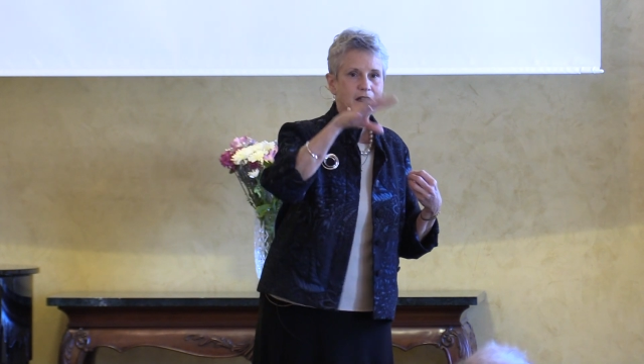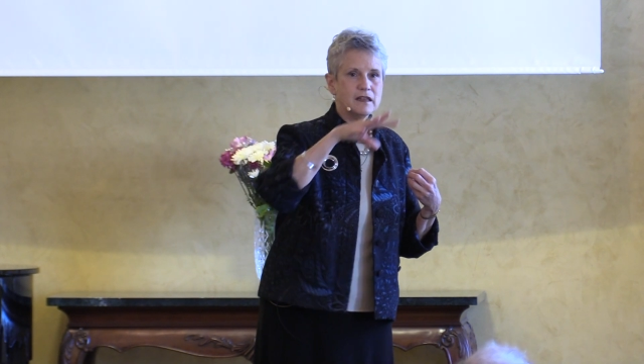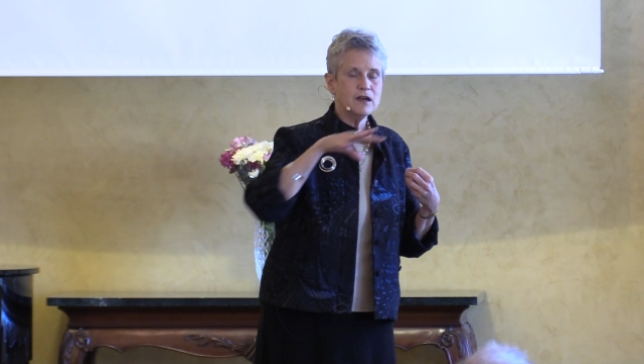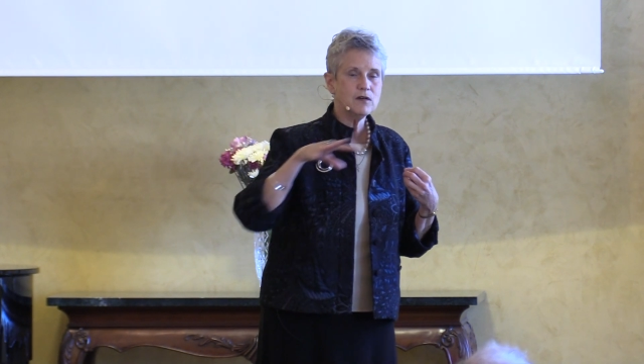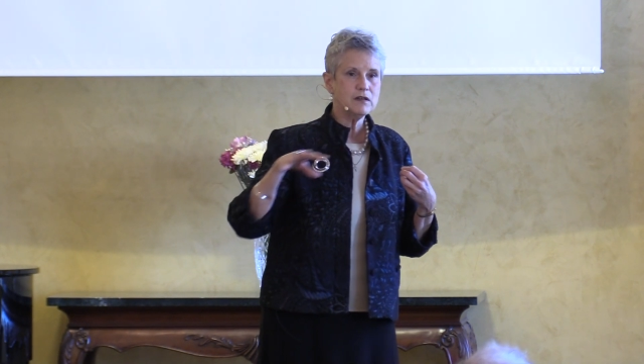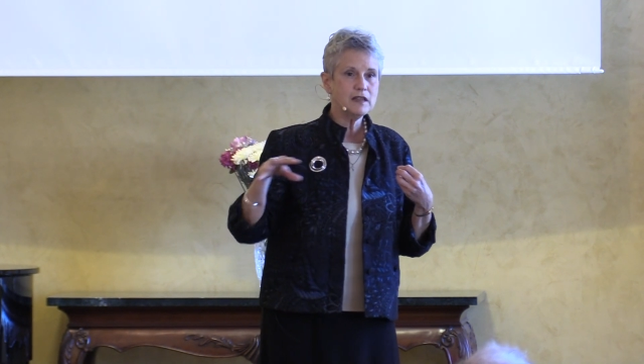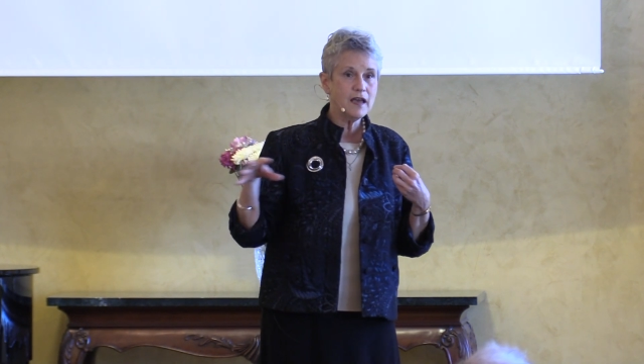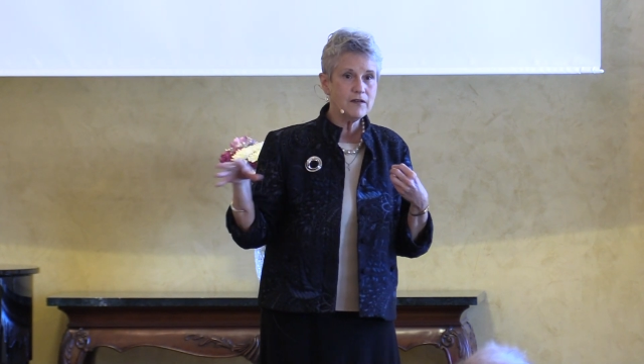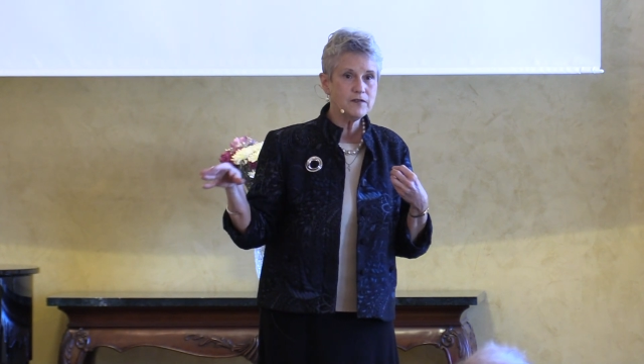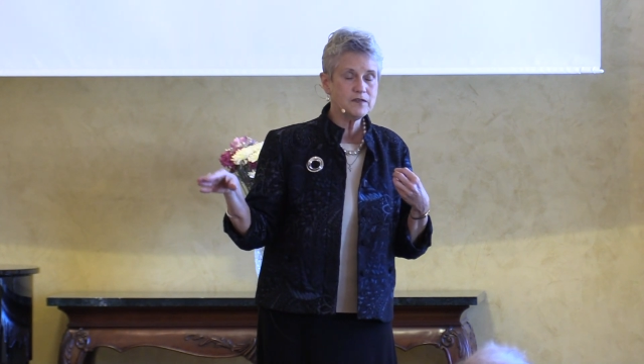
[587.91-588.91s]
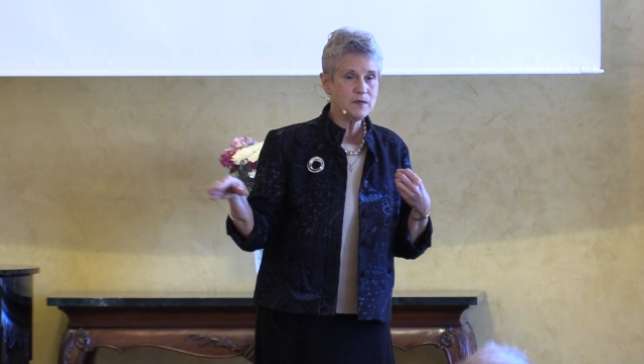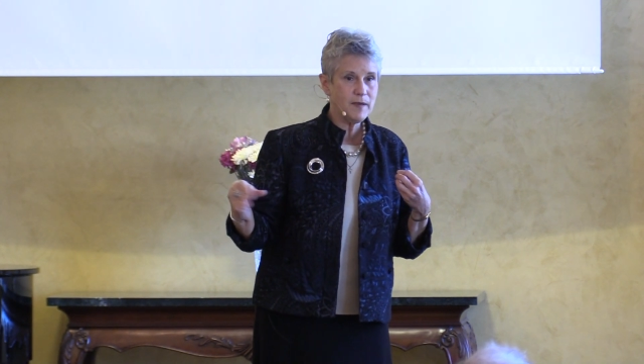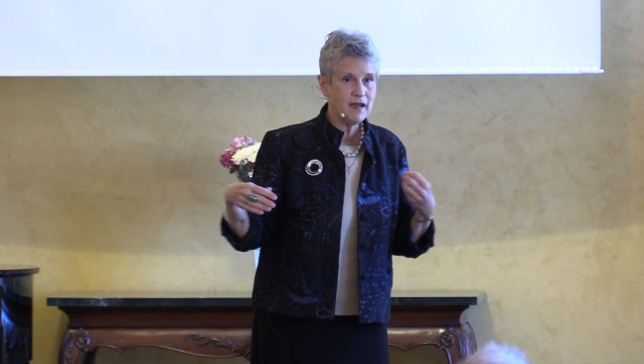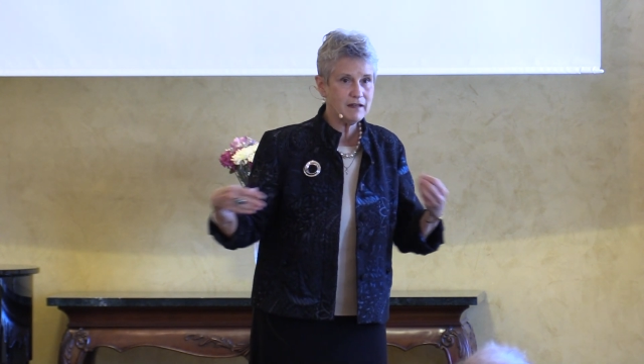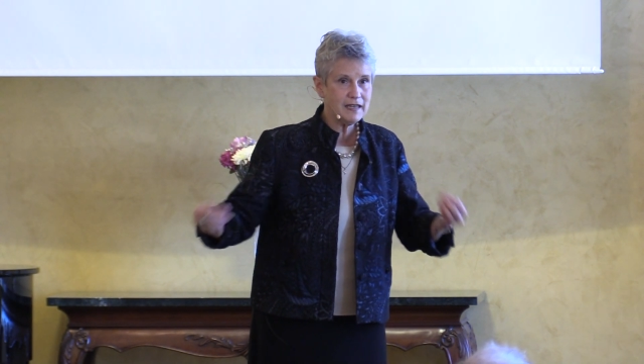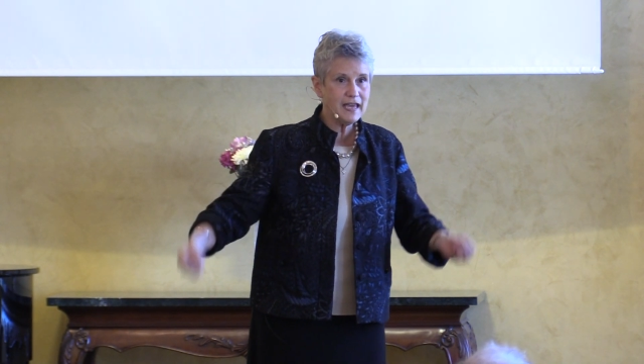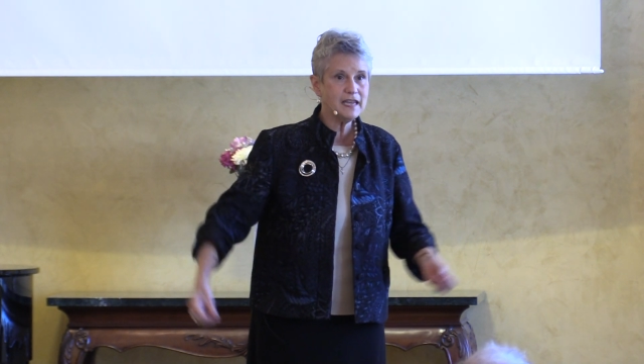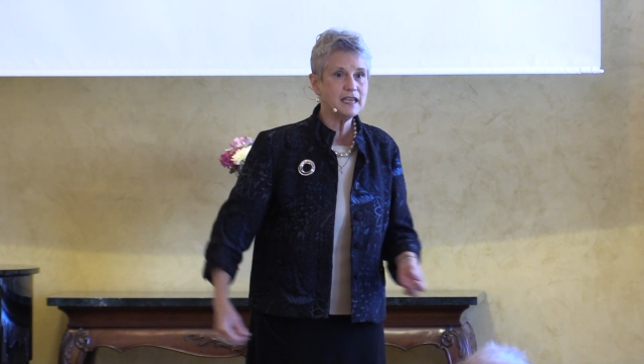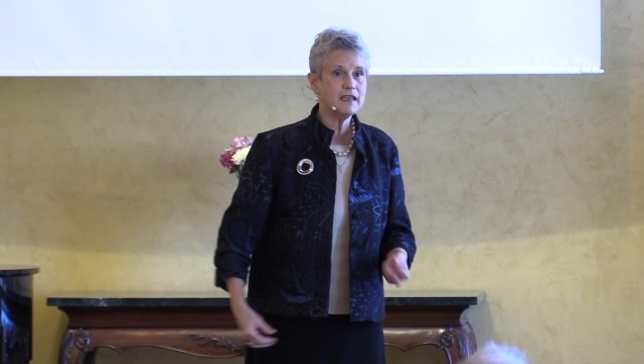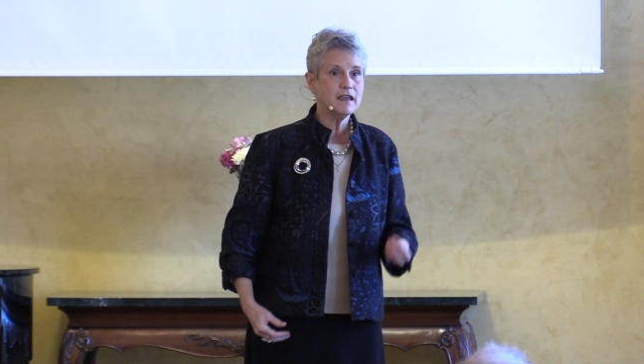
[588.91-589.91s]
Love is about
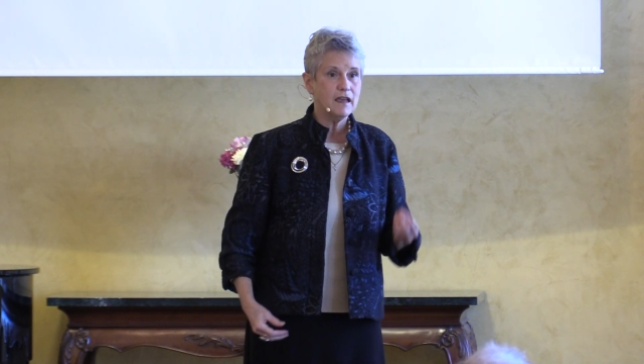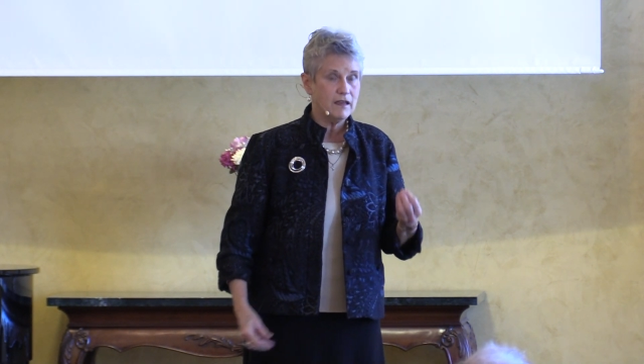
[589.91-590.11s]
letting